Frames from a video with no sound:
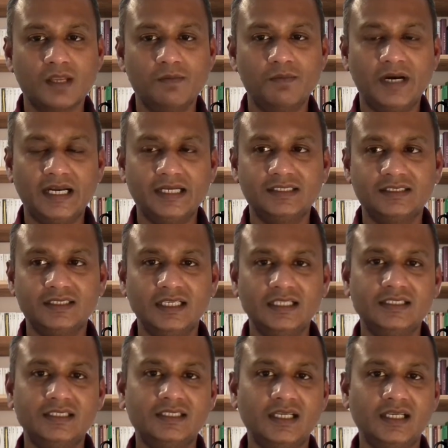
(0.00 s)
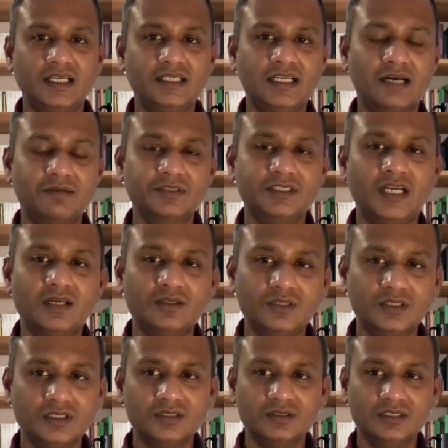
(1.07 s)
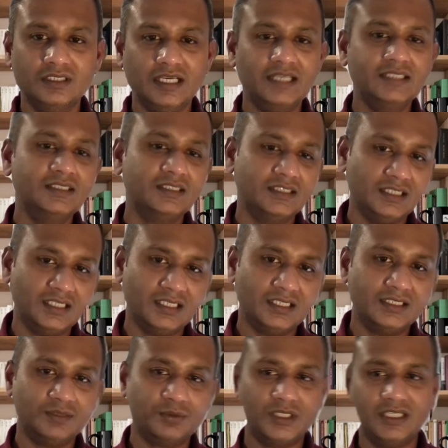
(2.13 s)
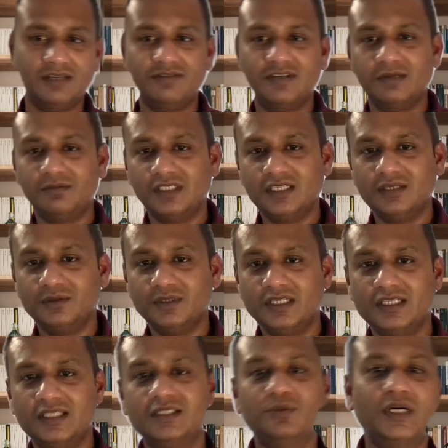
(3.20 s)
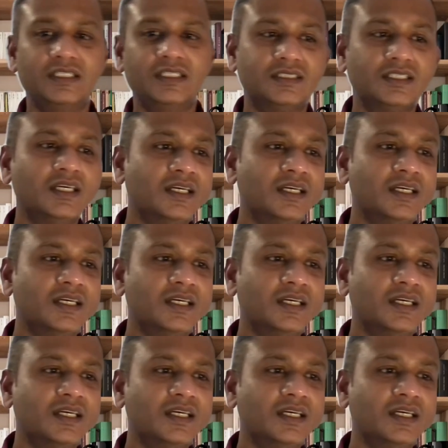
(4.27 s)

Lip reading: But it comes down to the engineers, what they're familiar with, what